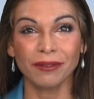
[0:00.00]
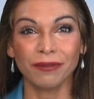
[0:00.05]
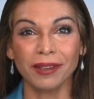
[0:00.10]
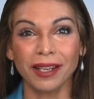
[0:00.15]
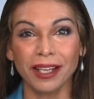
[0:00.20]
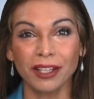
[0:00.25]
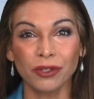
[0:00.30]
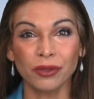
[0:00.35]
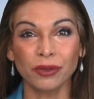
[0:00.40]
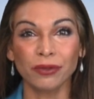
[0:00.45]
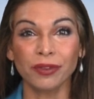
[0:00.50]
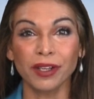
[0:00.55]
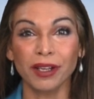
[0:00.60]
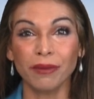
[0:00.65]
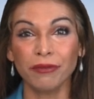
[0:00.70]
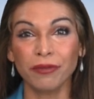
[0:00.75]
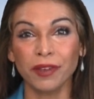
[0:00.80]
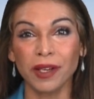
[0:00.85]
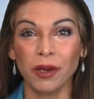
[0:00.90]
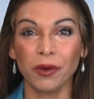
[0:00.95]
financial
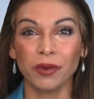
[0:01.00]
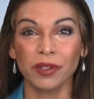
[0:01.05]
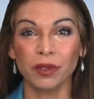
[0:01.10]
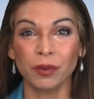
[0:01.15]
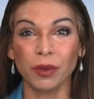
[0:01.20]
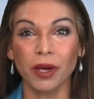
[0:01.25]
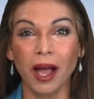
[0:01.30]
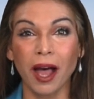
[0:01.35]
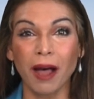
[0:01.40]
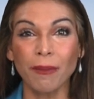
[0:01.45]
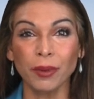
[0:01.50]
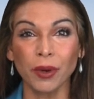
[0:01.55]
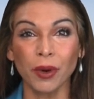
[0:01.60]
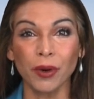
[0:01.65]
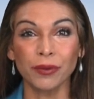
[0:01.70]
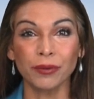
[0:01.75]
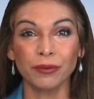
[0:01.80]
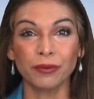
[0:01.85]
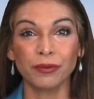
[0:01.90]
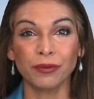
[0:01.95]
firm FINEOS were up
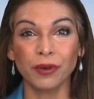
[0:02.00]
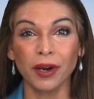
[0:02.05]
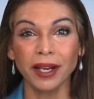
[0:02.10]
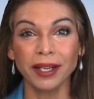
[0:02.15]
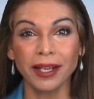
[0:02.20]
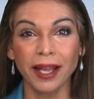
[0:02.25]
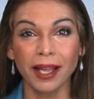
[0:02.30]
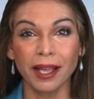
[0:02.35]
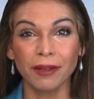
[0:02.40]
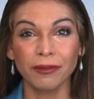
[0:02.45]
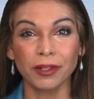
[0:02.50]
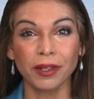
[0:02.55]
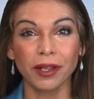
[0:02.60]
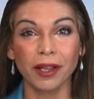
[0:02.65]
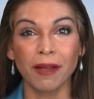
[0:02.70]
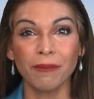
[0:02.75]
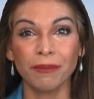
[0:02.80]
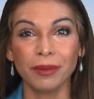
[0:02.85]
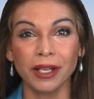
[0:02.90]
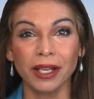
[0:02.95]
on Friday after the
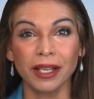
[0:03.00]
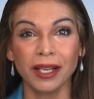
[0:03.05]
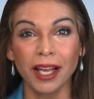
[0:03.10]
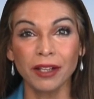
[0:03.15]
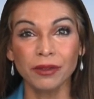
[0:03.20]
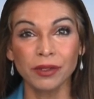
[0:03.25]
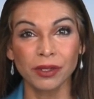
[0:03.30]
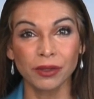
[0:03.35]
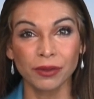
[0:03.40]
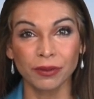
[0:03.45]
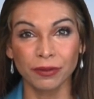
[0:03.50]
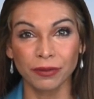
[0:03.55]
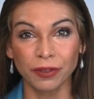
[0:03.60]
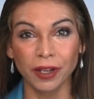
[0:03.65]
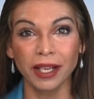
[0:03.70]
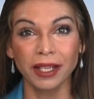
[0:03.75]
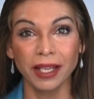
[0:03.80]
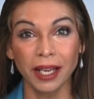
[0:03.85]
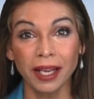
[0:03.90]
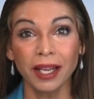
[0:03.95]
company announced on
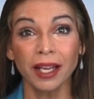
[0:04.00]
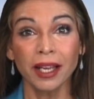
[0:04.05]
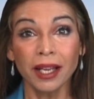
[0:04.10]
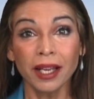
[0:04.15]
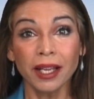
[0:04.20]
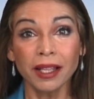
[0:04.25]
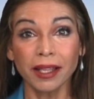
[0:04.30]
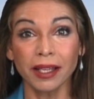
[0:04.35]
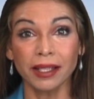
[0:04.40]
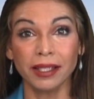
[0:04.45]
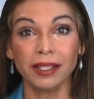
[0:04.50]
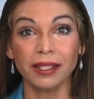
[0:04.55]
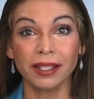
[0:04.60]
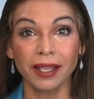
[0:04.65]
Friday that it